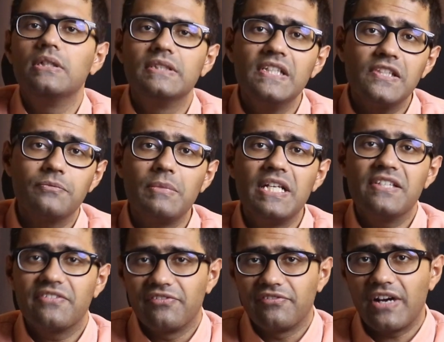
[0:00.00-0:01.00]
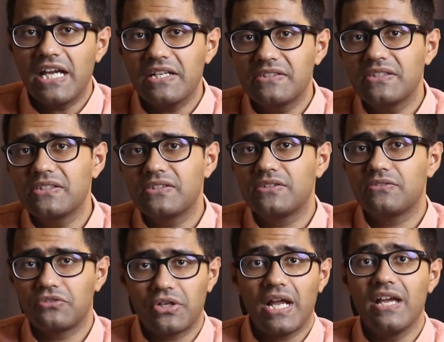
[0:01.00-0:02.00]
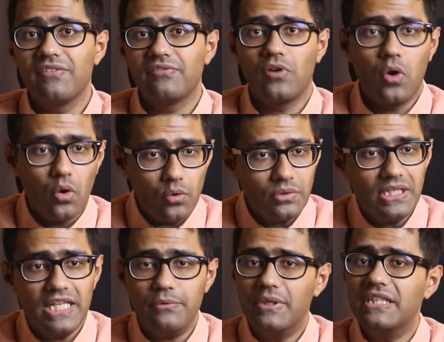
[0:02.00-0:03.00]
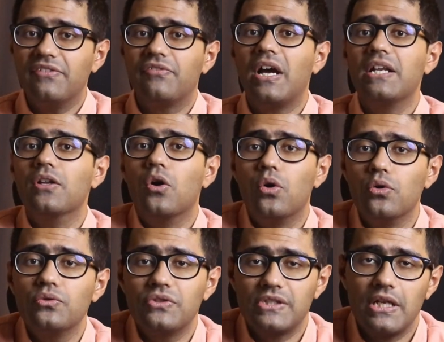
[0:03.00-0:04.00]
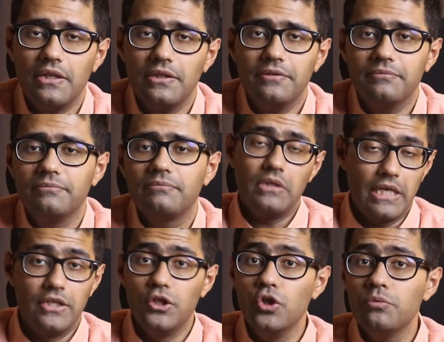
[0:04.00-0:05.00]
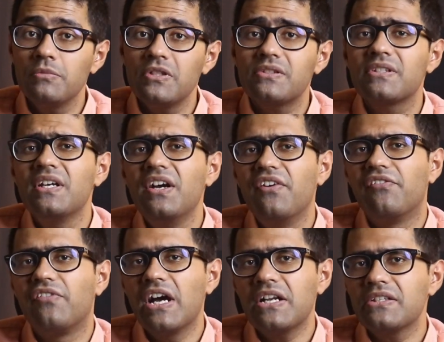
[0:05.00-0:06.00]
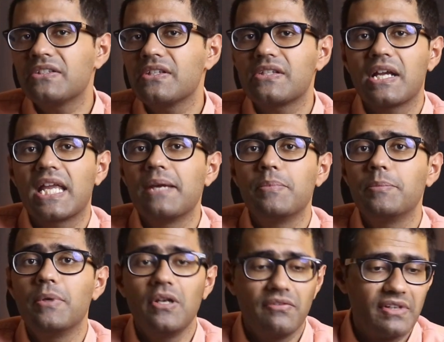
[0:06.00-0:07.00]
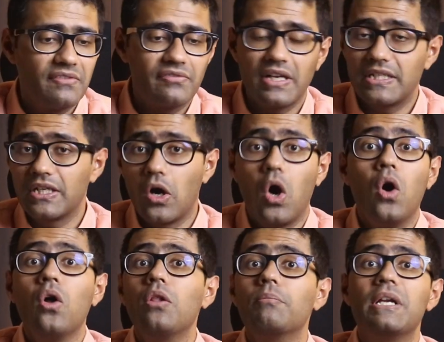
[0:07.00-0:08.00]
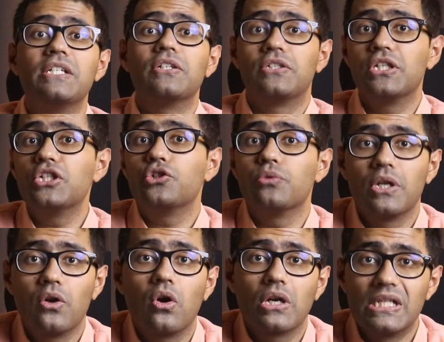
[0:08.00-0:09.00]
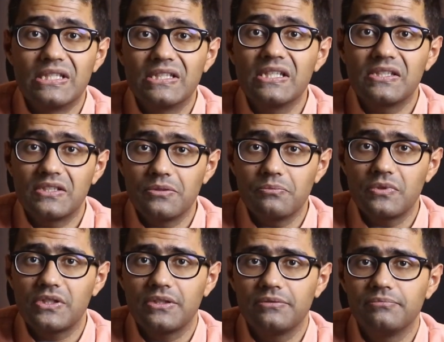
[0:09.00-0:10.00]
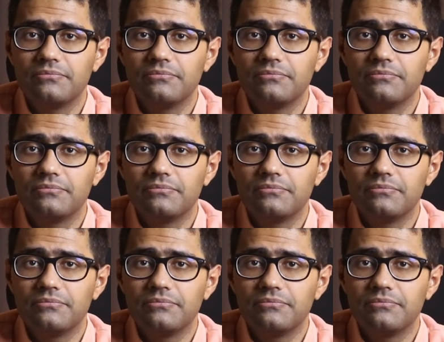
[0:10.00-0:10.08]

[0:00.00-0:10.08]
This means viruses thrive only when they find a host cell. In humans, viruses are capable of infecting all major tissue and organ systems.